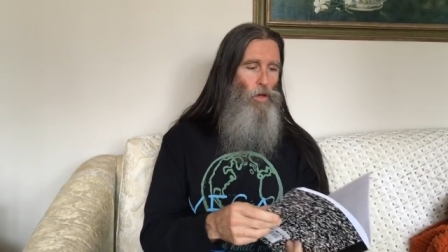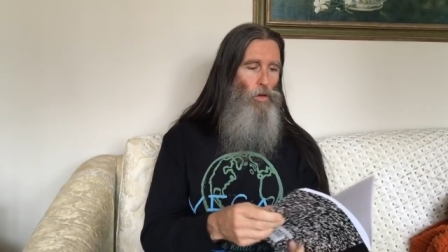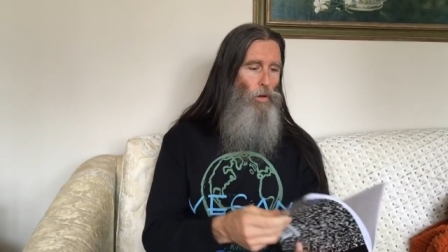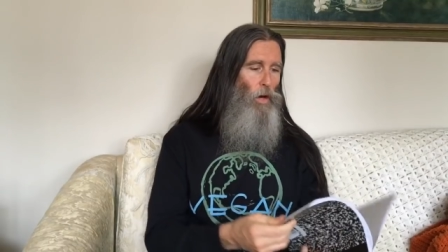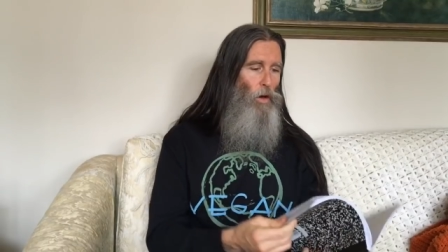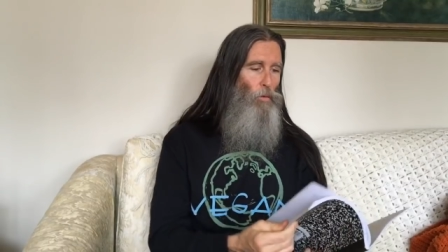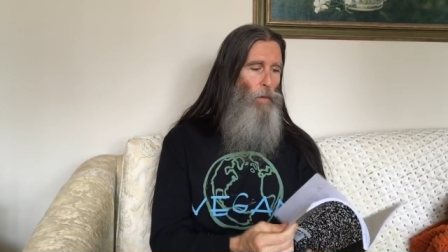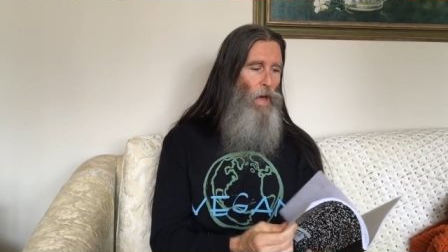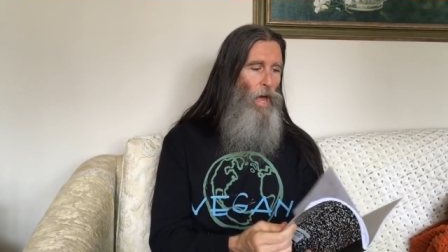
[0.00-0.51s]
you
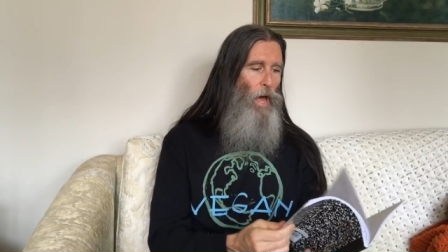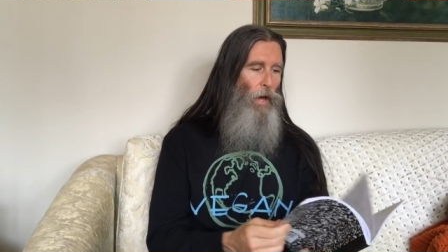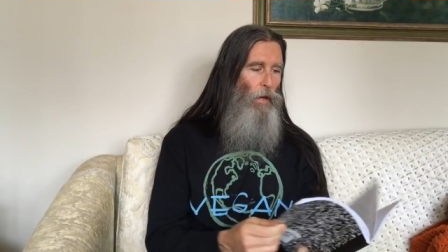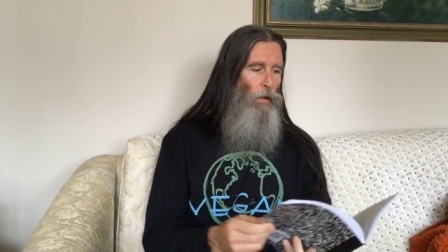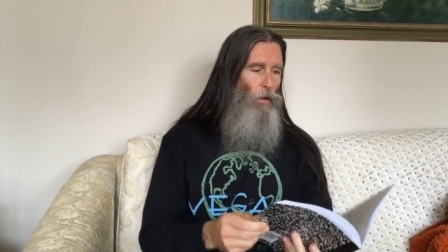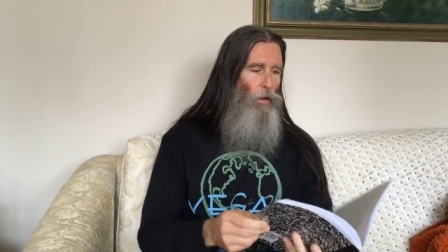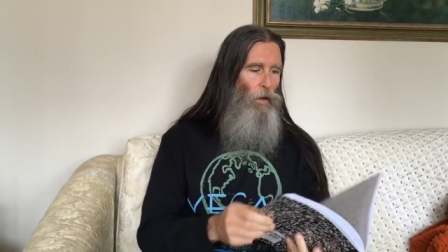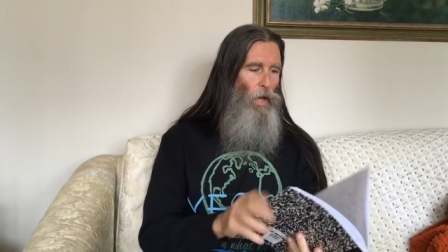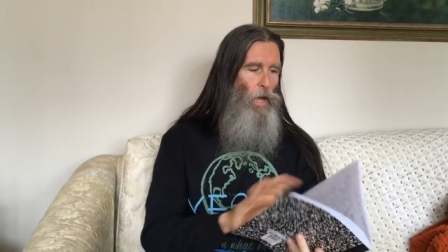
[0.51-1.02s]
go
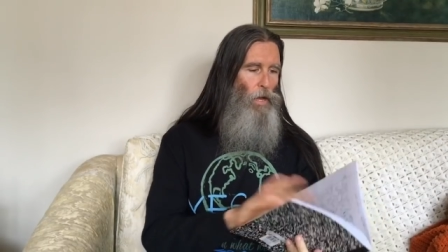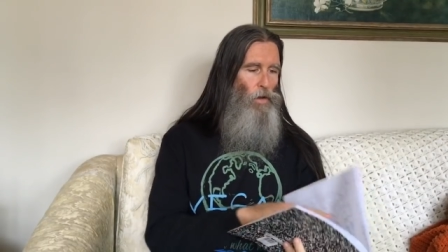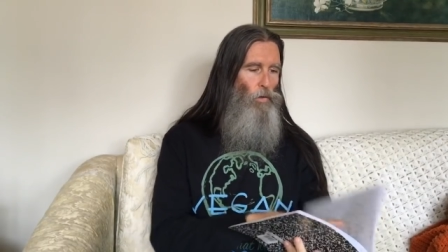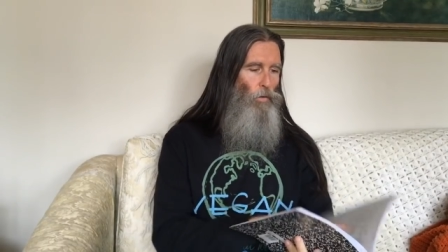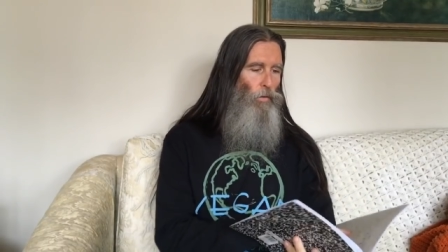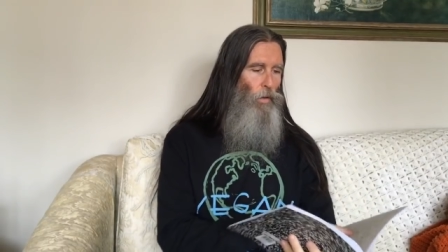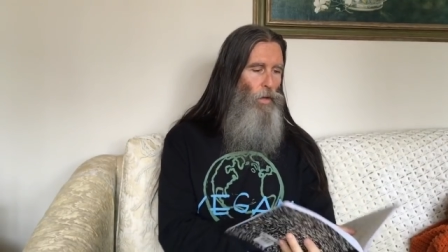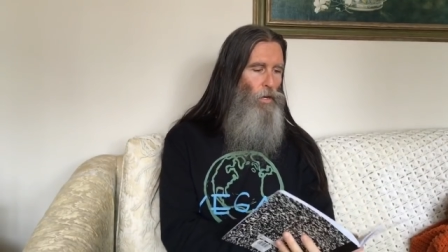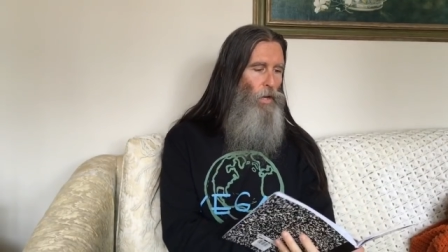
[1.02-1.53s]
back and you
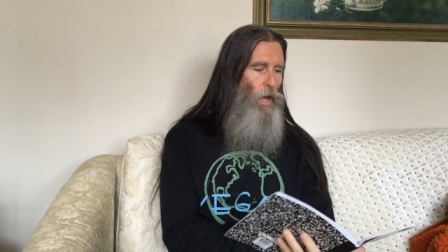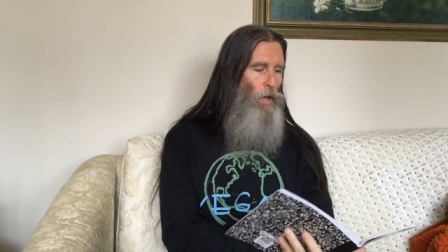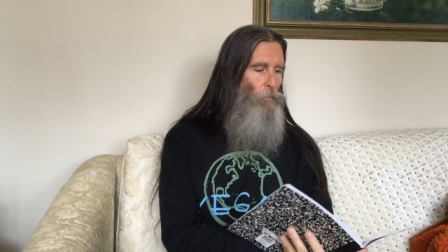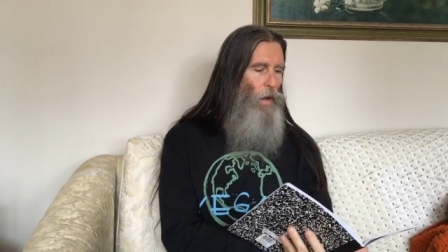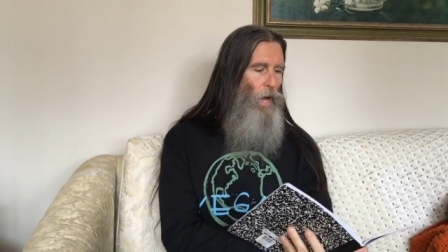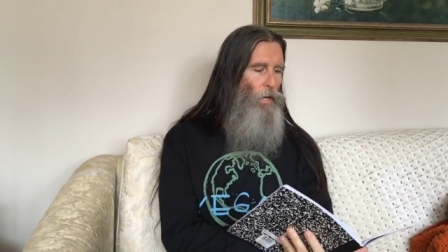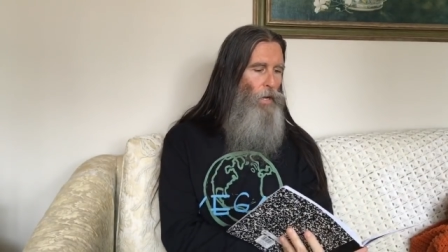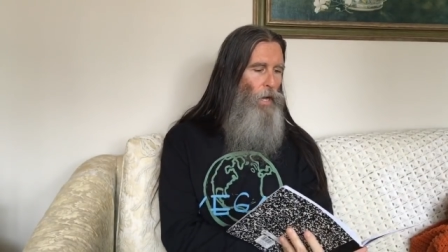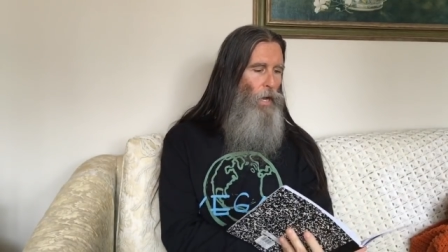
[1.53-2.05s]
see day
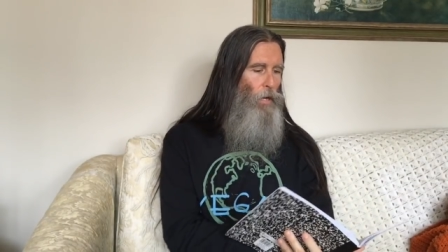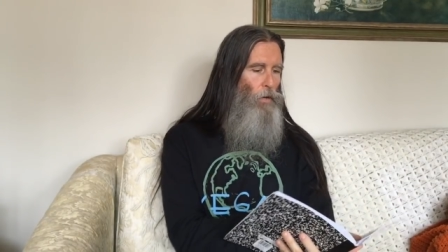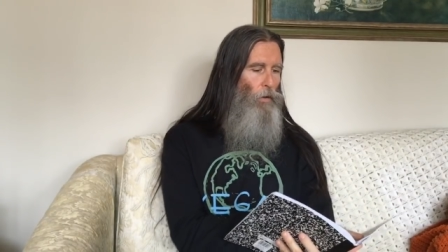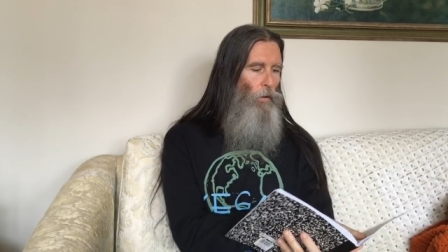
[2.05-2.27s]
by day.